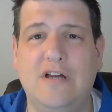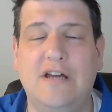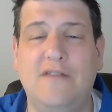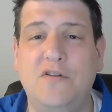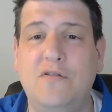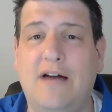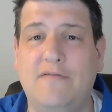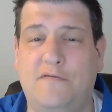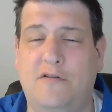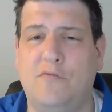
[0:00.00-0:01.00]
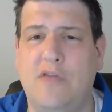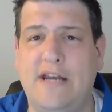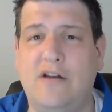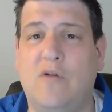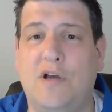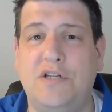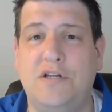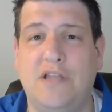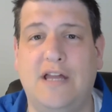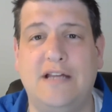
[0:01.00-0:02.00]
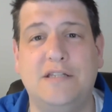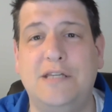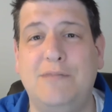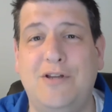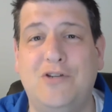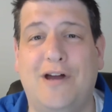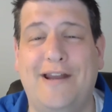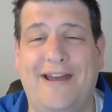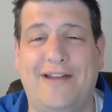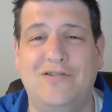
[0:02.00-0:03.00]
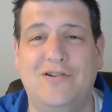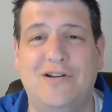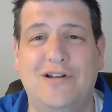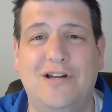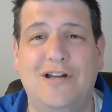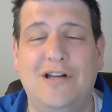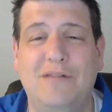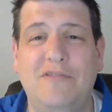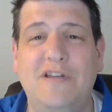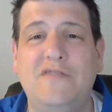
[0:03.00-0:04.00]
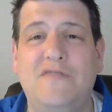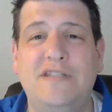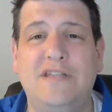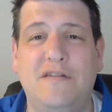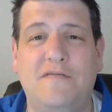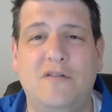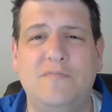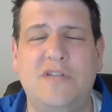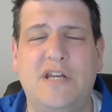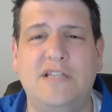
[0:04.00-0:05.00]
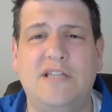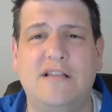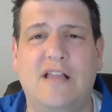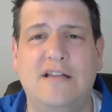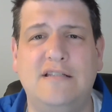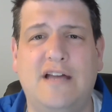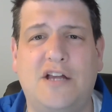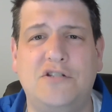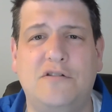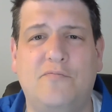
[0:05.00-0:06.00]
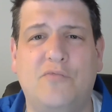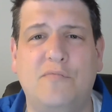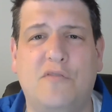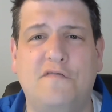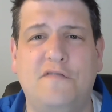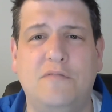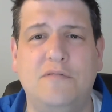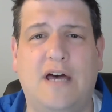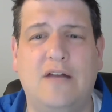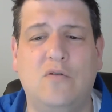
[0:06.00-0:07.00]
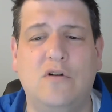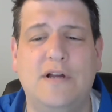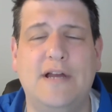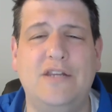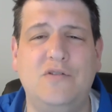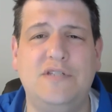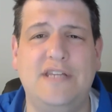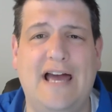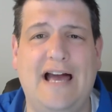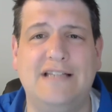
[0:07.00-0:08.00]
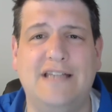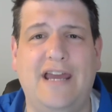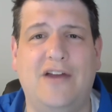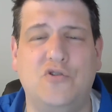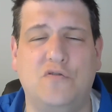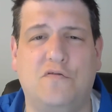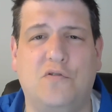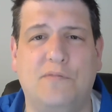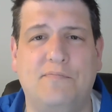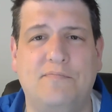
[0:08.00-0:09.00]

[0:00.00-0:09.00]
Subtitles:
If you have a film-related question you'd like to see me try to answer, please visit the Film Studies Online section of brynmarfilm.org and use the Ask Andrew form.